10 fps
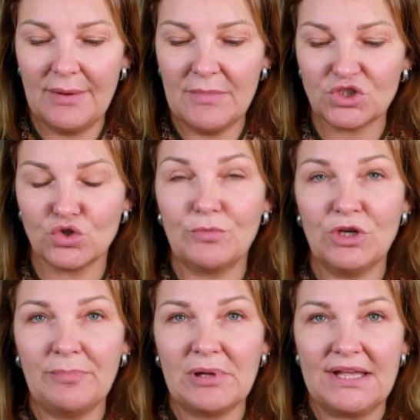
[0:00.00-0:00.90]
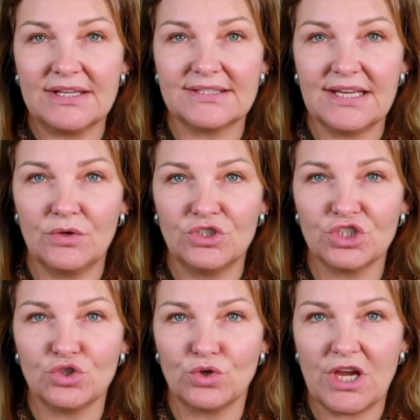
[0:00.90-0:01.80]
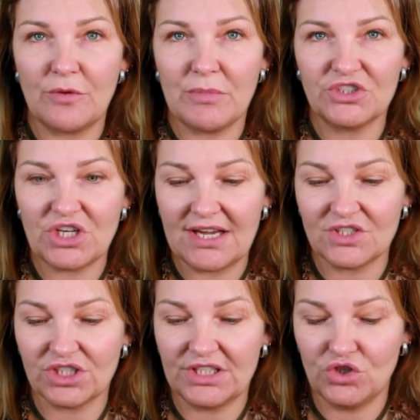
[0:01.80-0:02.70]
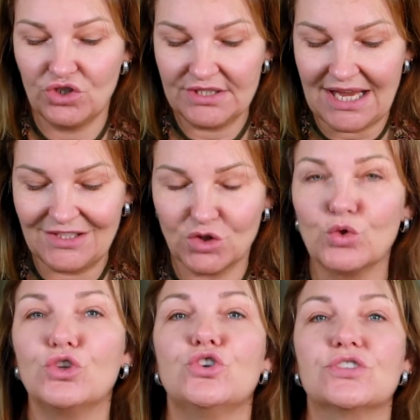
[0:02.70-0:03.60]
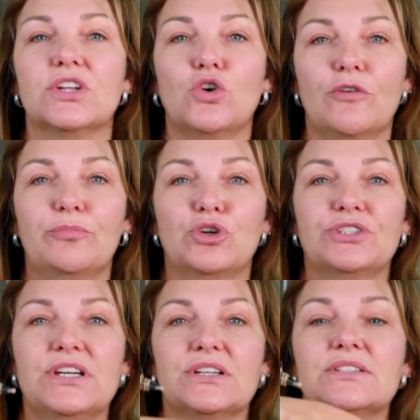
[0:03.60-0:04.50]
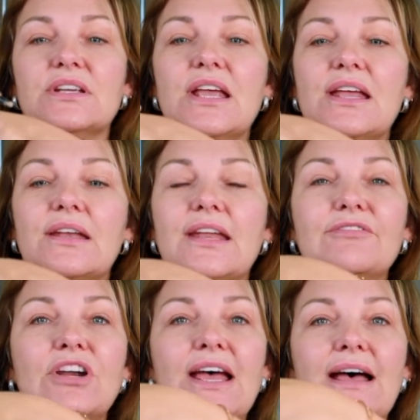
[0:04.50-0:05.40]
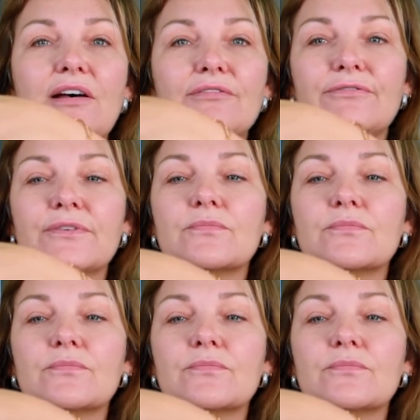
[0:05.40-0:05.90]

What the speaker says: So I'm going to apply this now and just show you how much I actually use. I don't use a lot of product, never have.